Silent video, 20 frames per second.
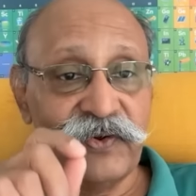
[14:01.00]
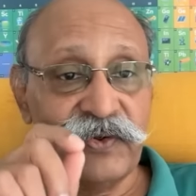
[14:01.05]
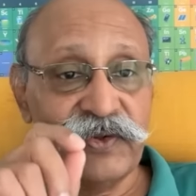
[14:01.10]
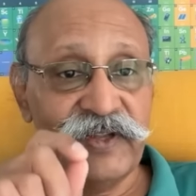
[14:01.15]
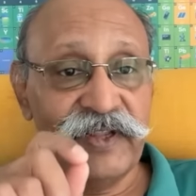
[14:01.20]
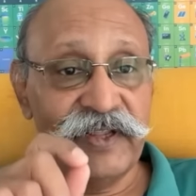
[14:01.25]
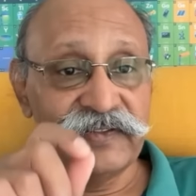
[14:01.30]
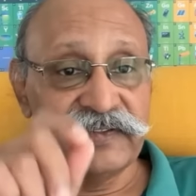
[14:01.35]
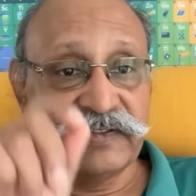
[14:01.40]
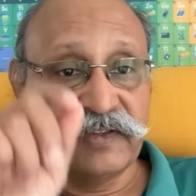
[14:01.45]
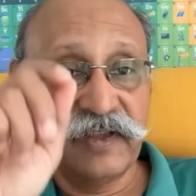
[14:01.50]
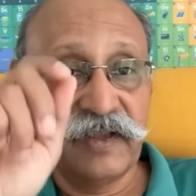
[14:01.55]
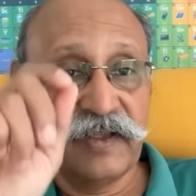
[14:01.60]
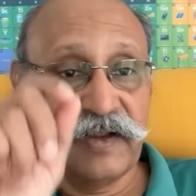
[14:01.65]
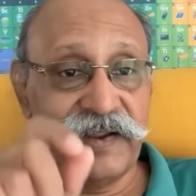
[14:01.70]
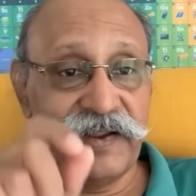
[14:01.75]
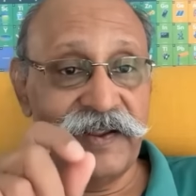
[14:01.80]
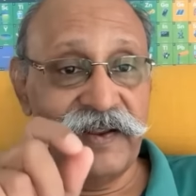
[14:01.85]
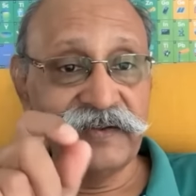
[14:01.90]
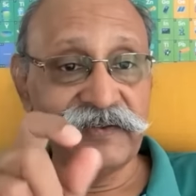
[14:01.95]
holiest
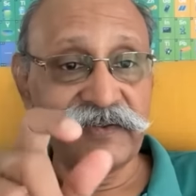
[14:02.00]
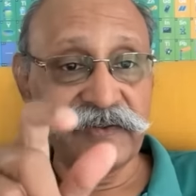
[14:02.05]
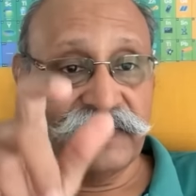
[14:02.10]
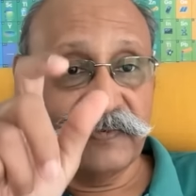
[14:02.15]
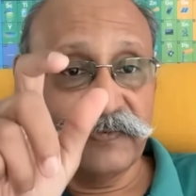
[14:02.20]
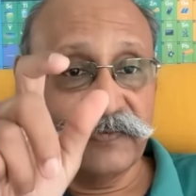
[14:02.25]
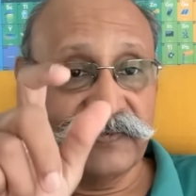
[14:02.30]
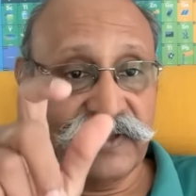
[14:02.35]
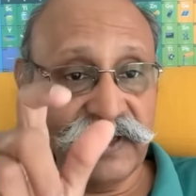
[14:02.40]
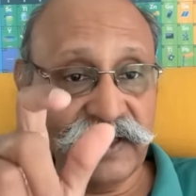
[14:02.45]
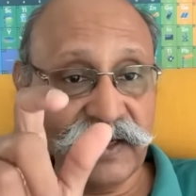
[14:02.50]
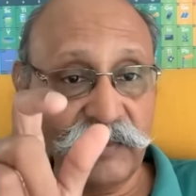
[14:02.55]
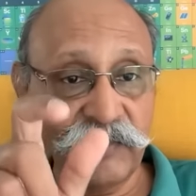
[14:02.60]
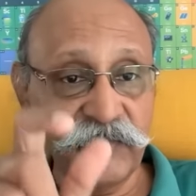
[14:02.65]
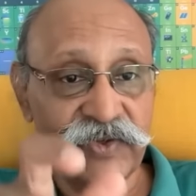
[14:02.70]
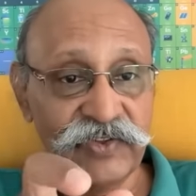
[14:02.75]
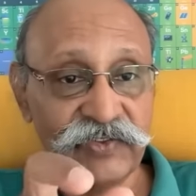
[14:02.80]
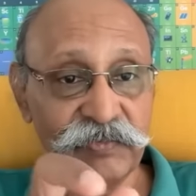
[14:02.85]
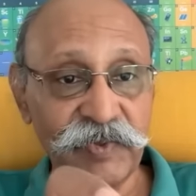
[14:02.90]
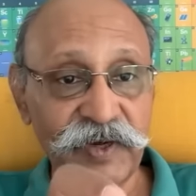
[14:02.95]
grails of the
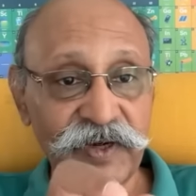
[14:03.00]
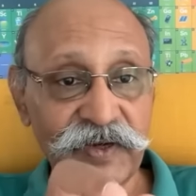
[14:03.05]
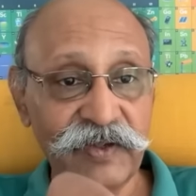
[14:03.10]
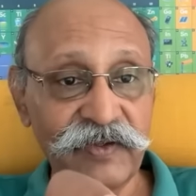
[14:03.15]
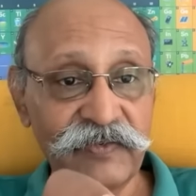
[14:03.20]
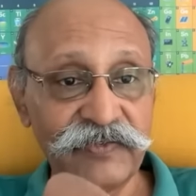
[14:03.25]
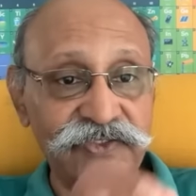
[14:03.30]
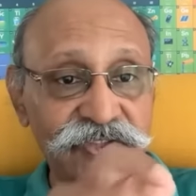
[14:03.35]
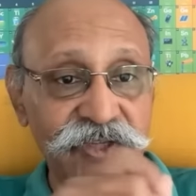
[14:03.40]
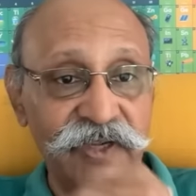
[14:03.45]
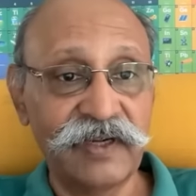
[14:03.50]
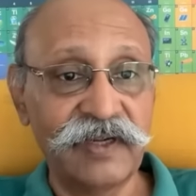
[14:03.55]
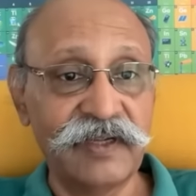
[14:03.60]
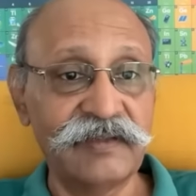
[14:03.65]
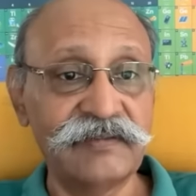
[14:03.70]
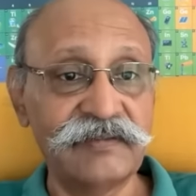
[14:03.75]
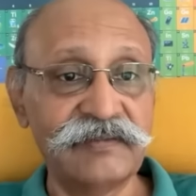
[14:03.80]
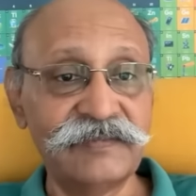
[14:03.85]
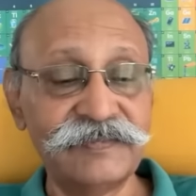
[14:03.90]
Communist Party of China.